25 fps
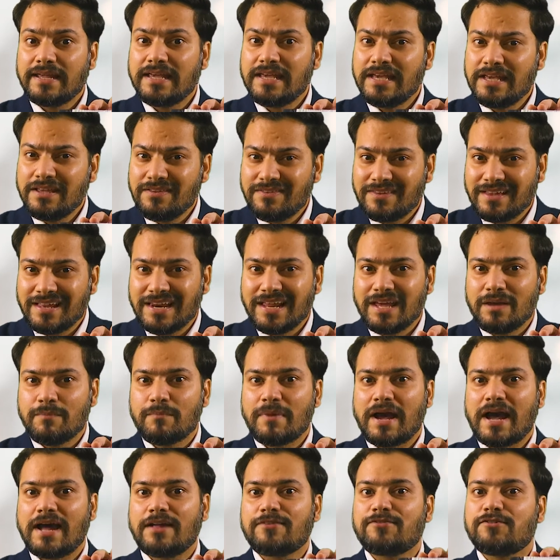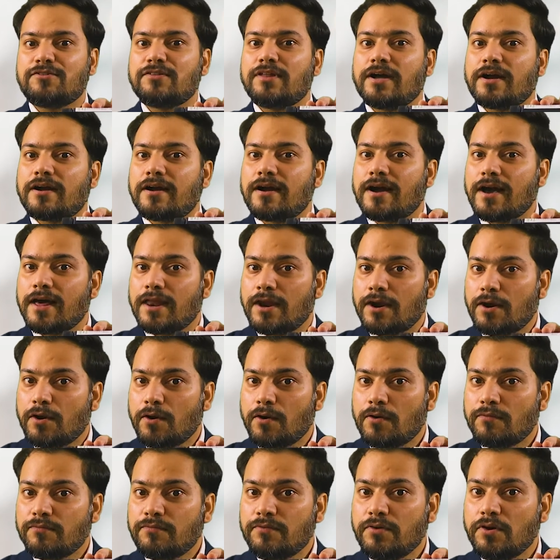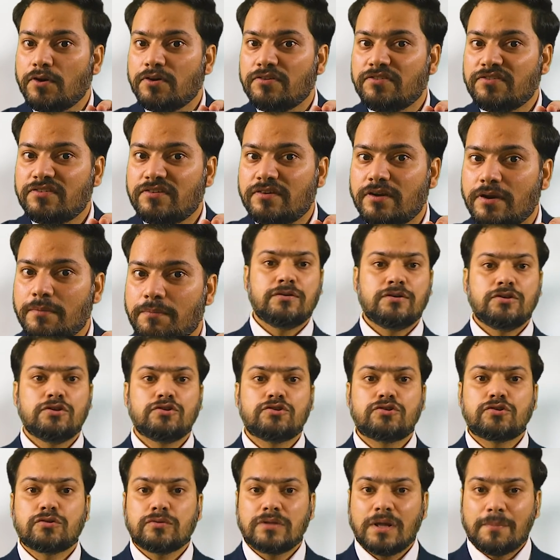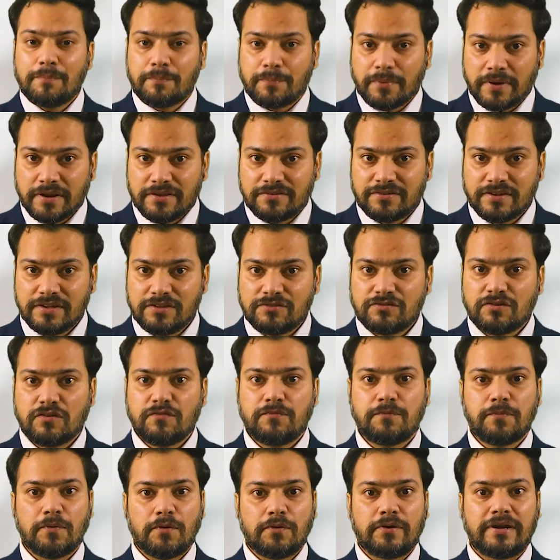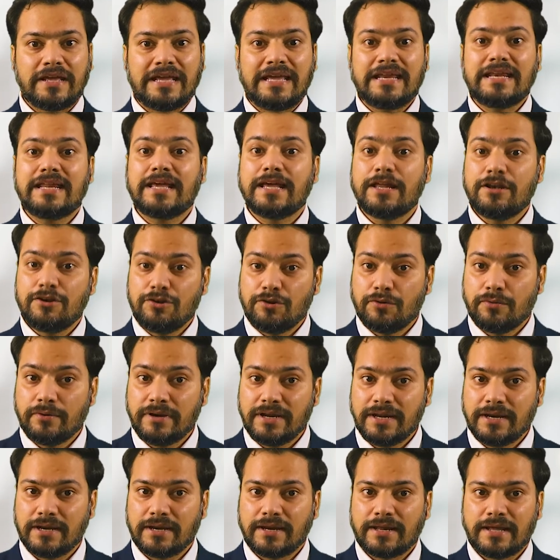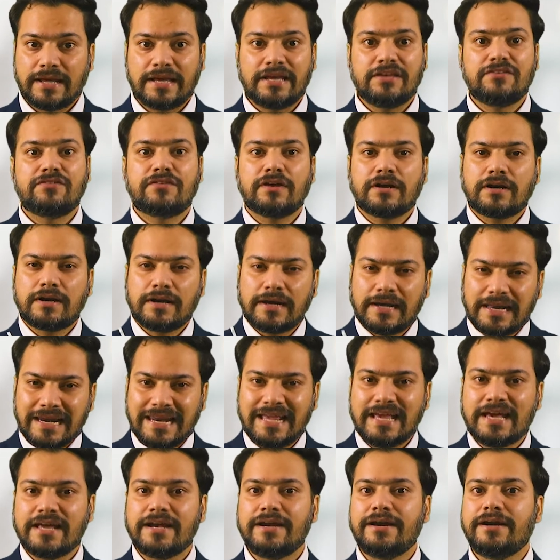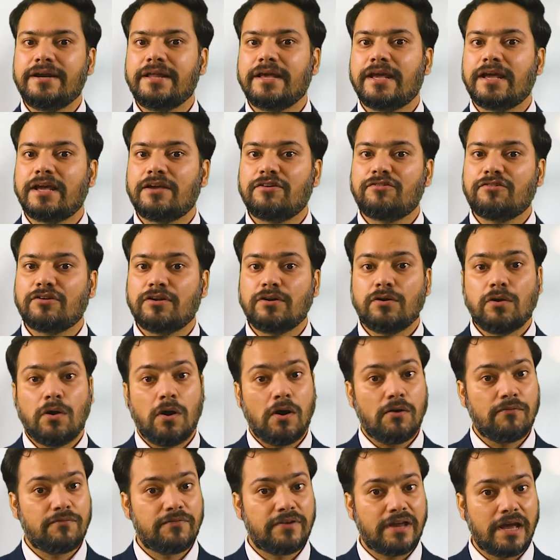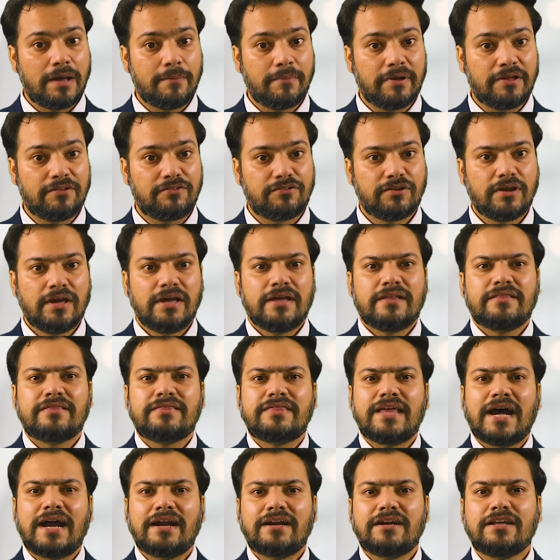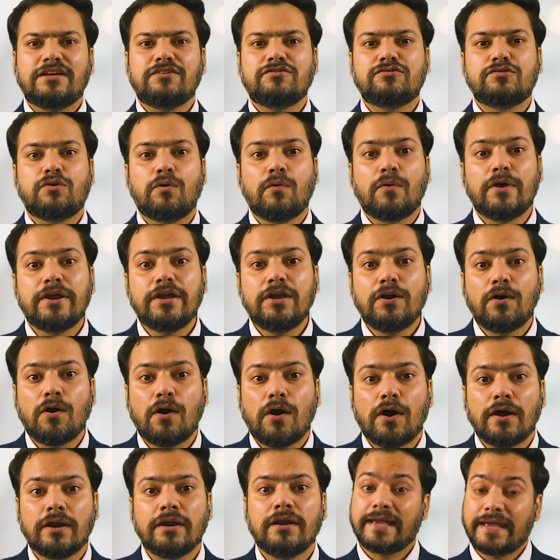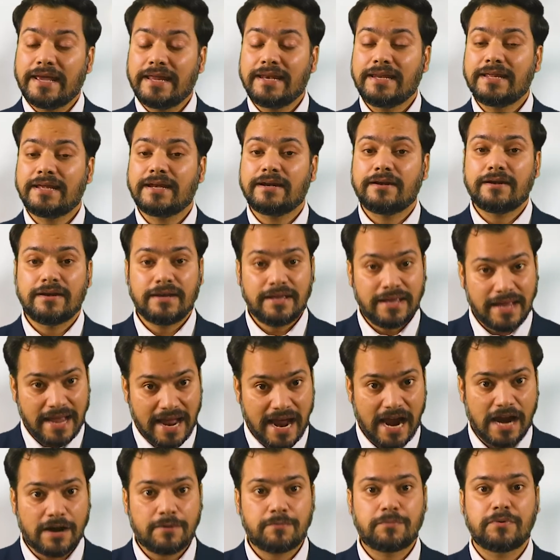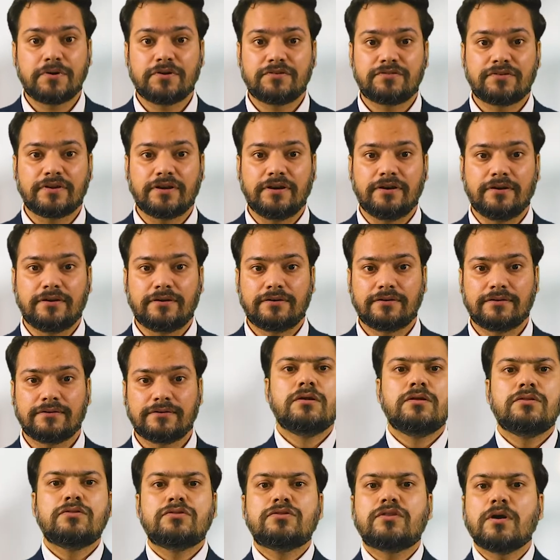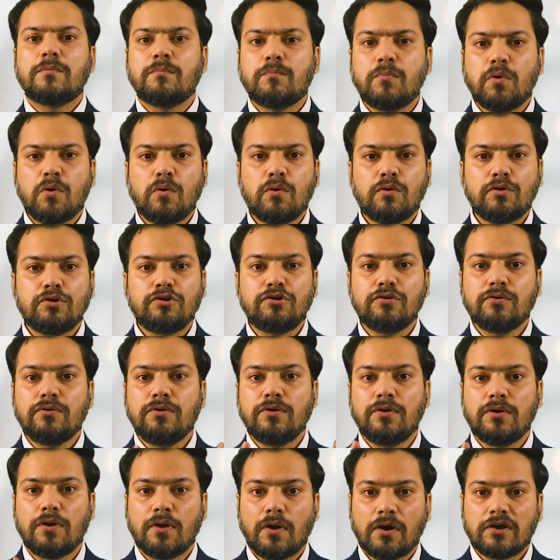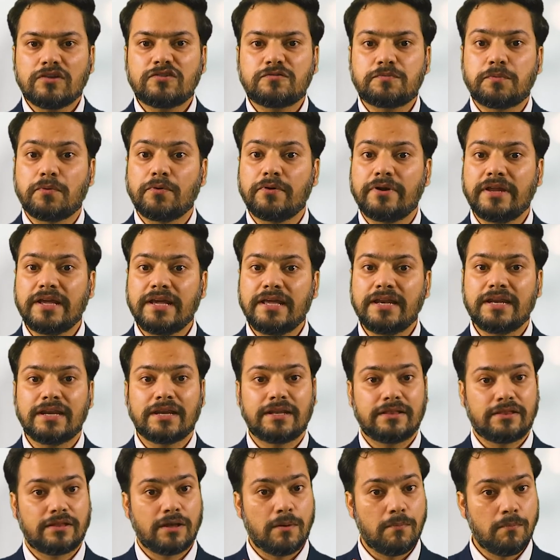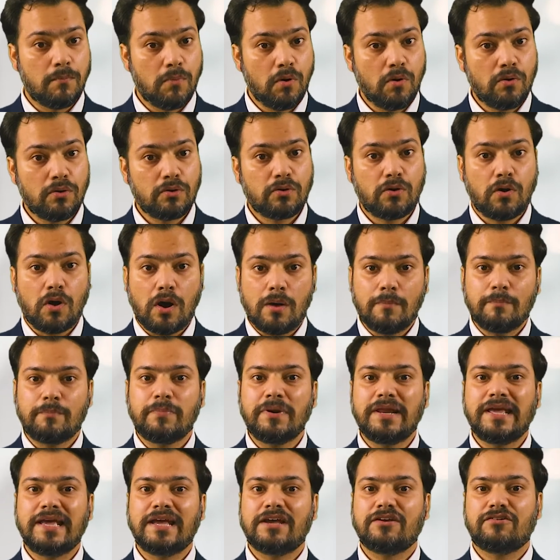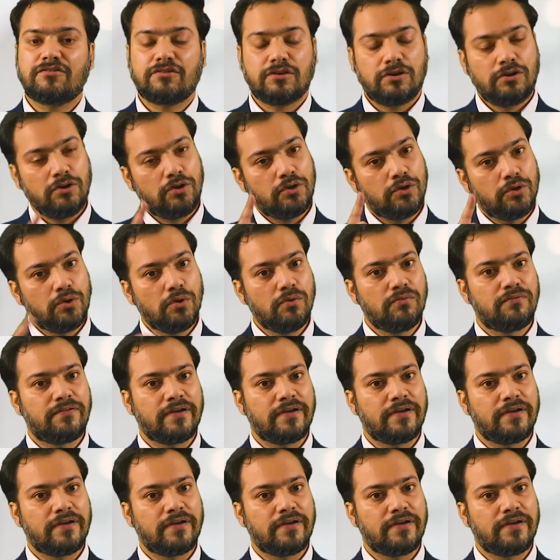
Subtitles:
easily match the color of your strip. So the presence of protein in urine is a clear indication of damage that is going on in kidney at present. The more you lost protein, the more complication you